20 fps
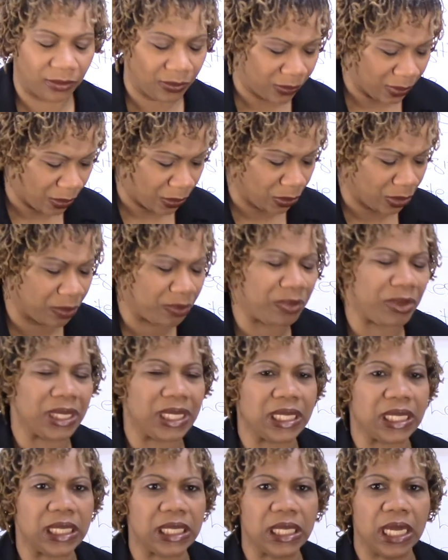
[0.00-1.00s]
What would
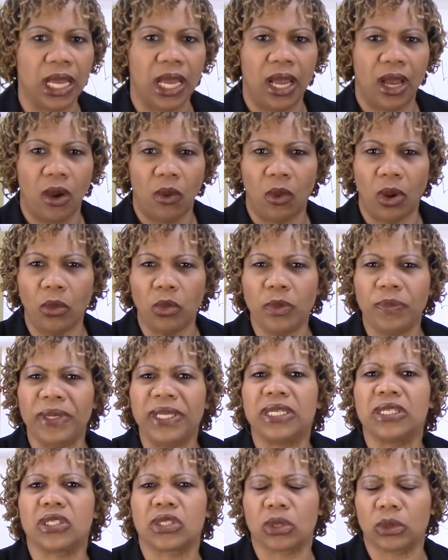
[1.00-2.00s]
be
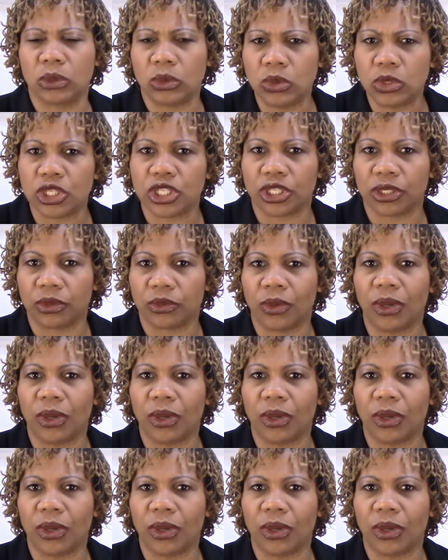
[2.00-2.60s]
the solution?